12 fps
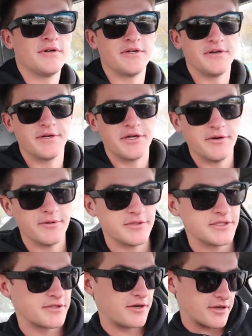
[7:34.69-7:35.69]
There you go,
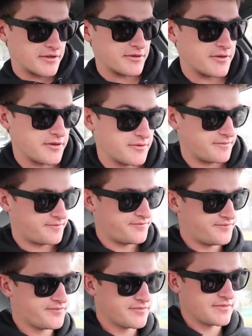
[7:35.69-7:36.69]
just cranked her up.
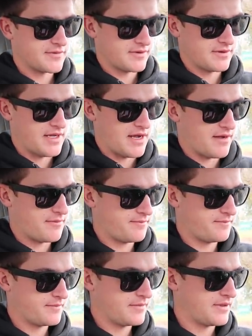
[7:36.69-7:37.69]
Yeah,
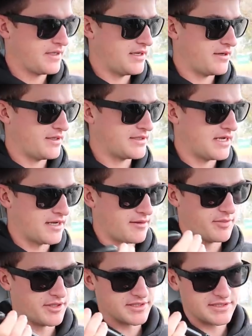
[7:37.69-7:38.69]
he already signed the
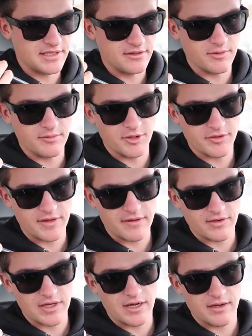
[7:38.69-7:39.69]
bill of sale. We both
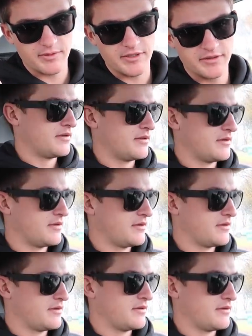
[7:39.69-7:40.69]
have a copy. You're
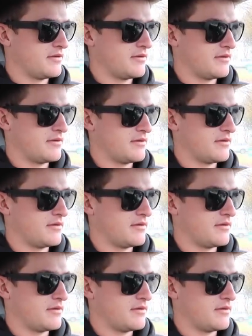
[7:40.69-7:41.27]
in it, driving it?